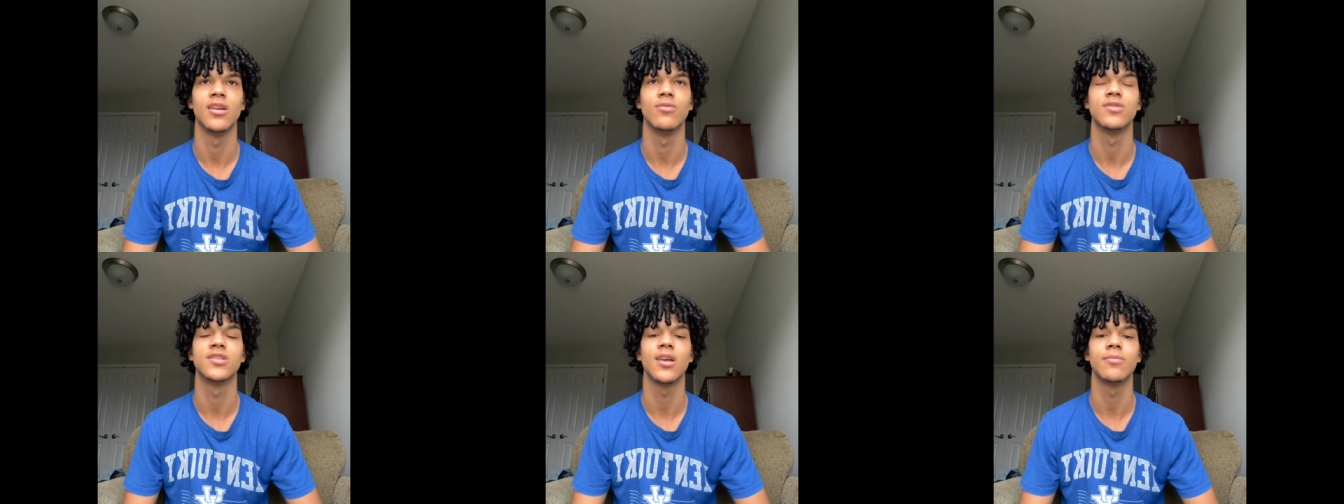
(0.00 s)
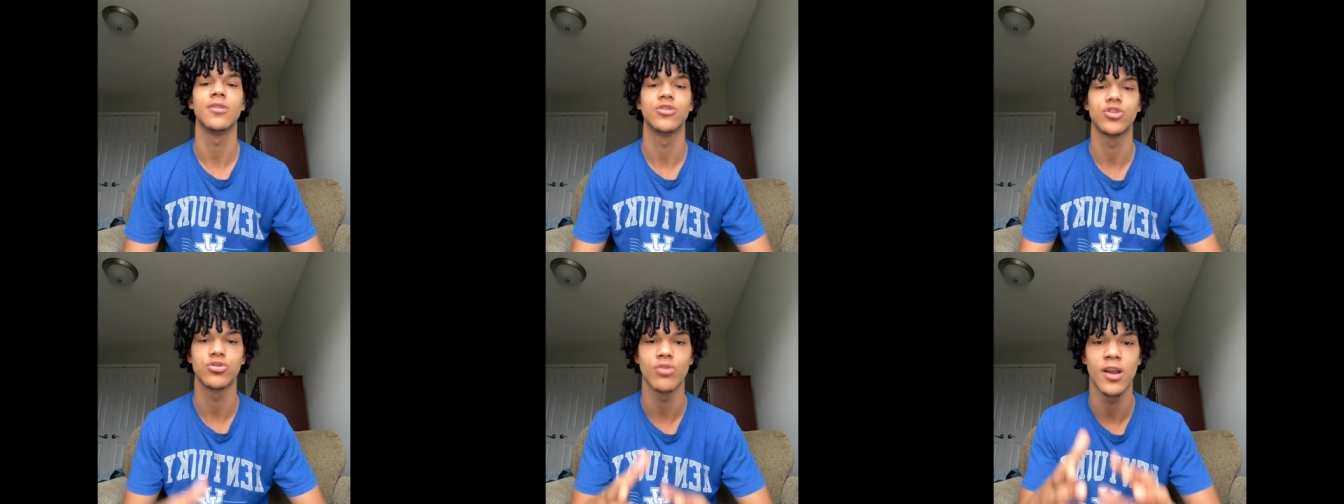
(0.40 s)
It was something
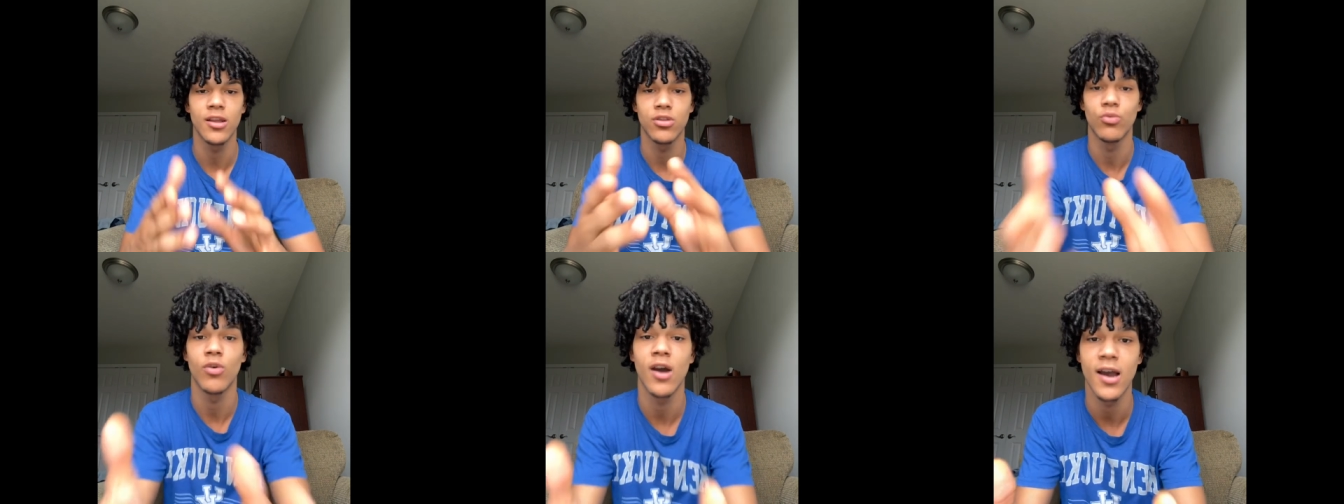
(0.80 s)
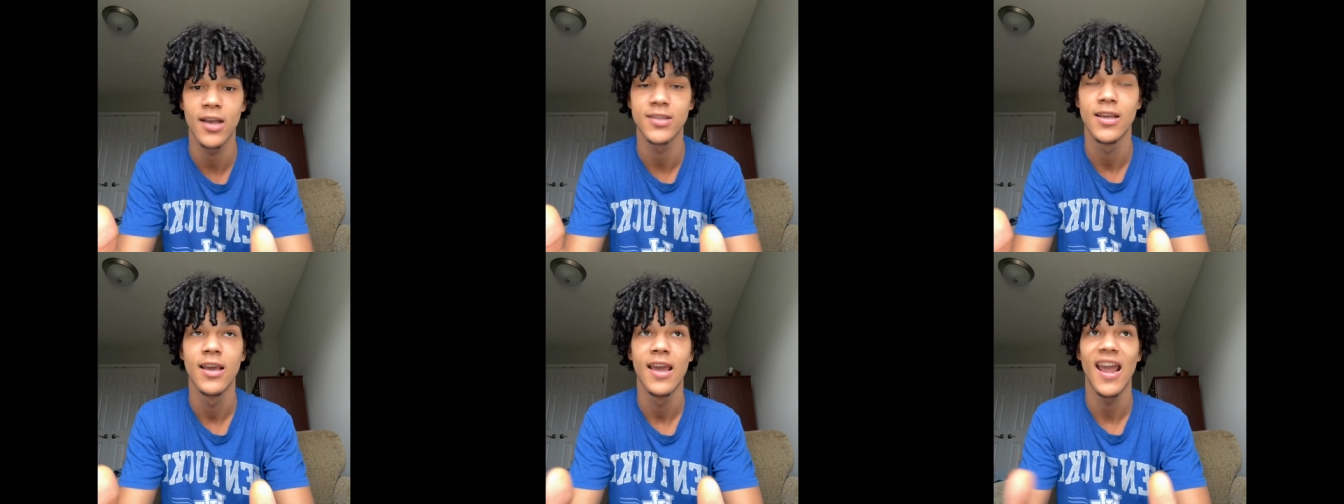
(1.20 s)

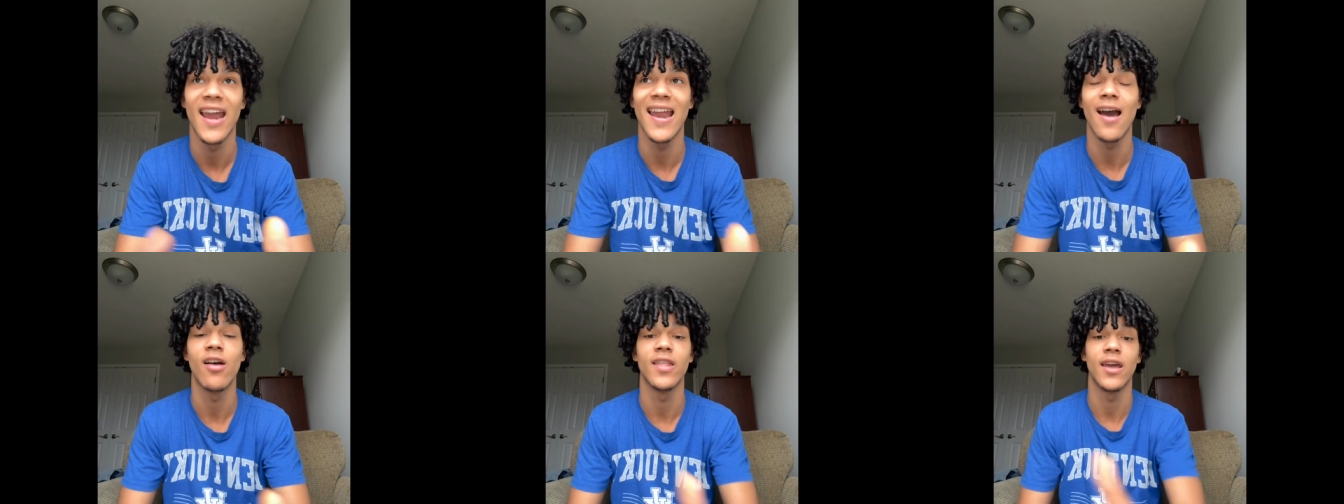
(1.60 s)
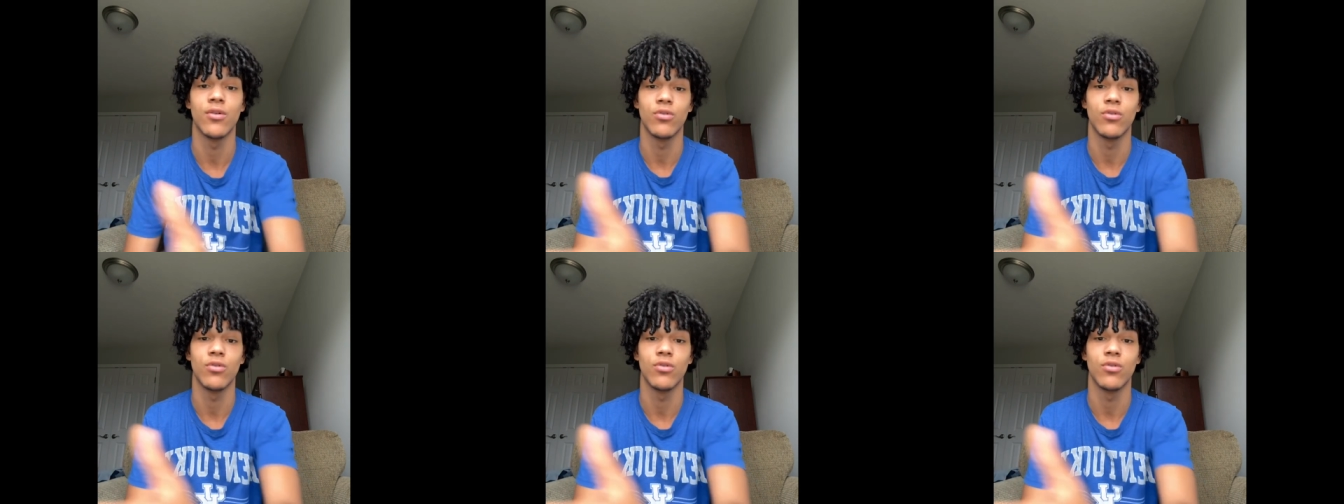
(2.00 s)
strength-wise, and how the